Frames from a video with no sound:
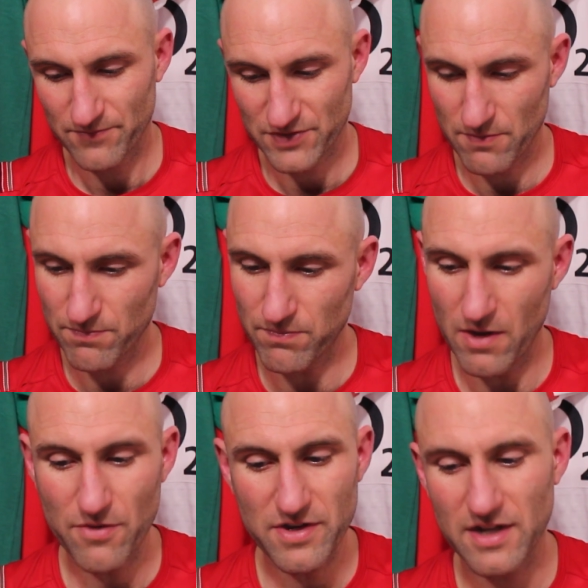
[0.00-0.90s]
So
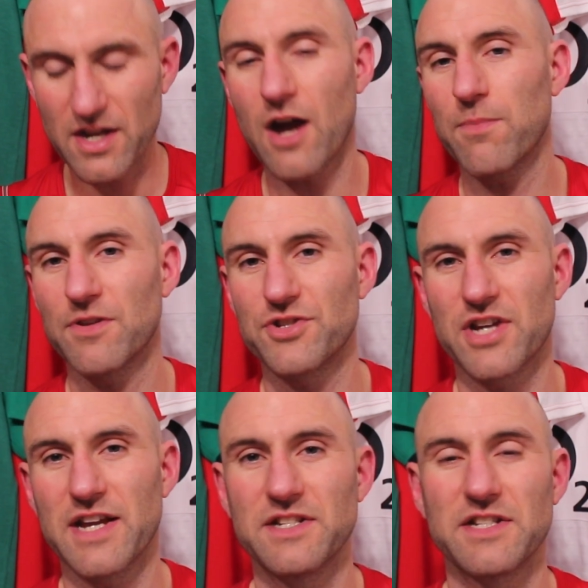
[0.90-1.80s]
only a couple of
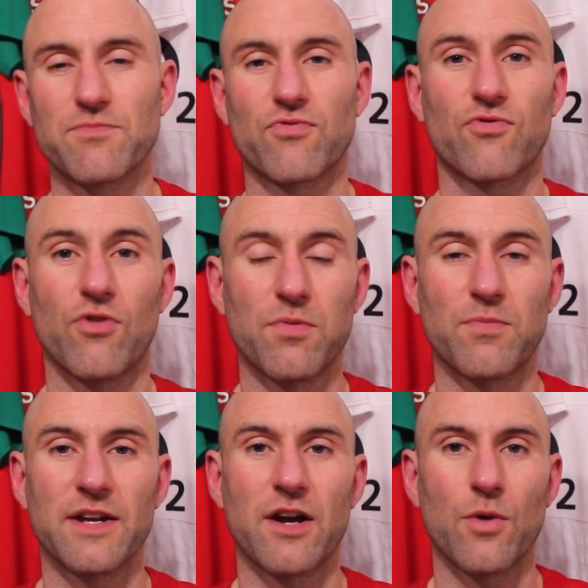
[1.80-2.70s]
changes
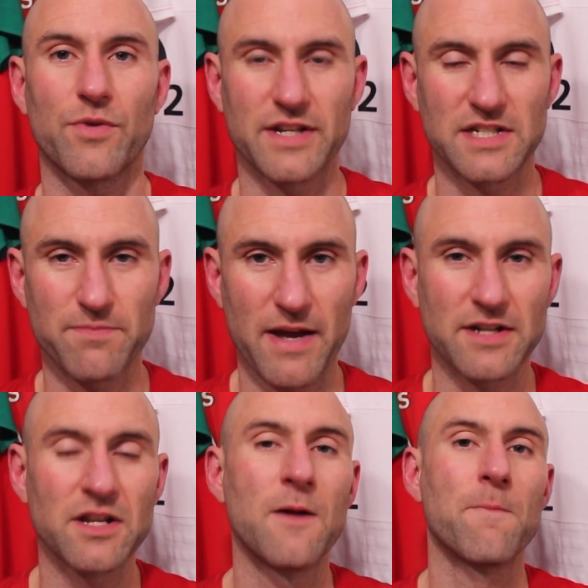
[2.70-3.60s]
probably I would expect.